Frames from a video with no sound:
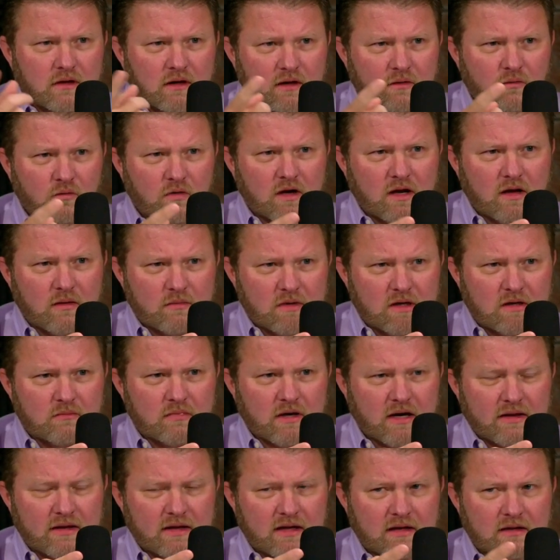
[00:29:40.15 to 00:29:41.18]
And what I mean
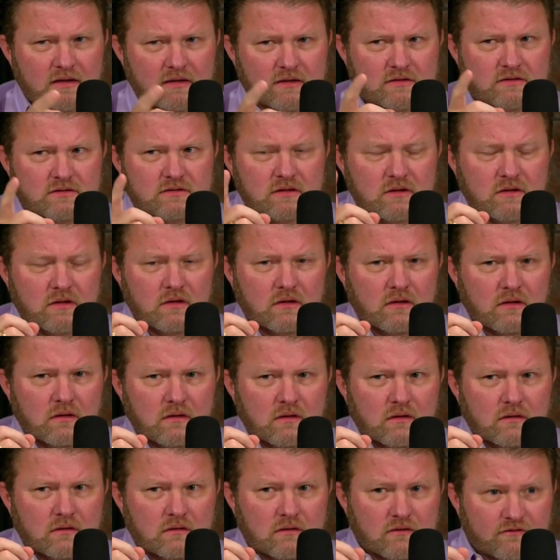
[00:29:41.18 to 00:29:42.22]
by that is
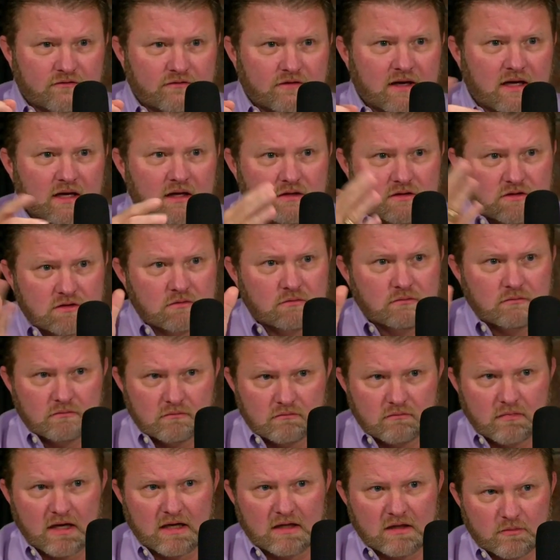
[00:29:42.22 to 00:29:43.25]
the Fed, you
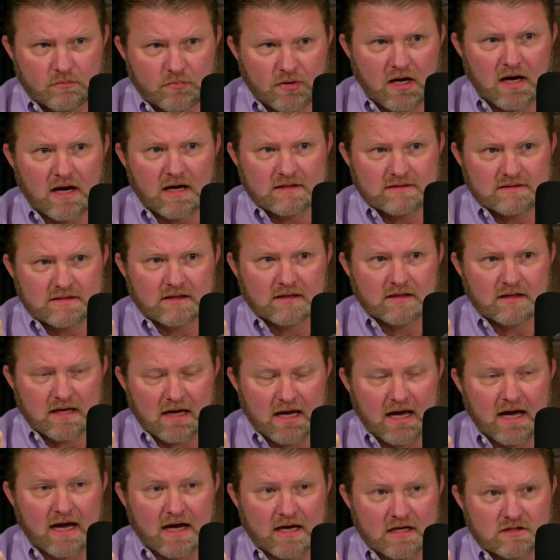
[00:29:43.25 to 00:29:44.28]
may deposit
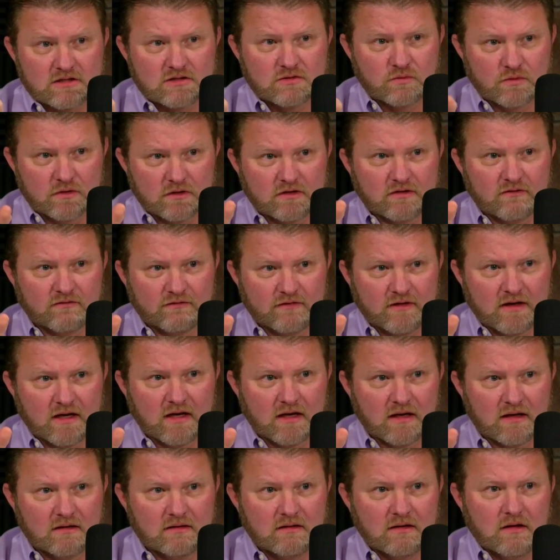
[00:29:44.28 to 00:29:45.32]
cash with the
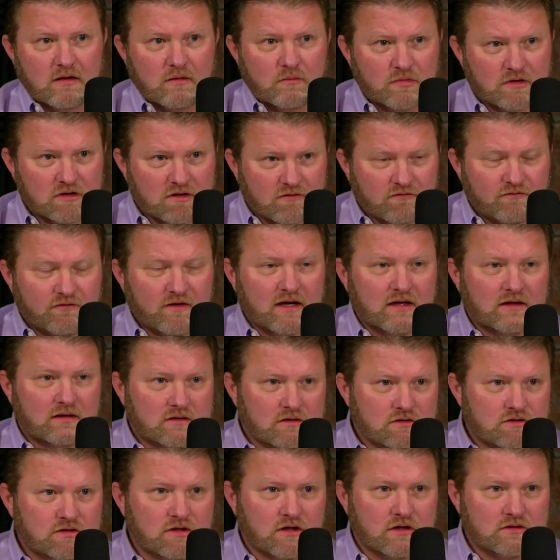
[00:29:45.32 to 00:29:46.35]
Fed, but the Fed
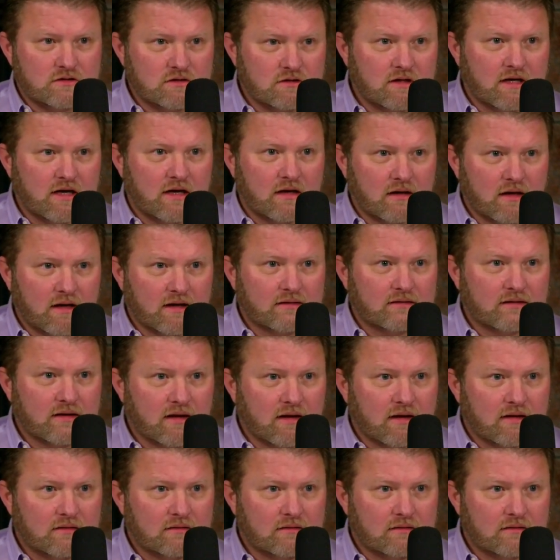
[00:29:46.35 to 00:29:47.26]
could shut you down like that.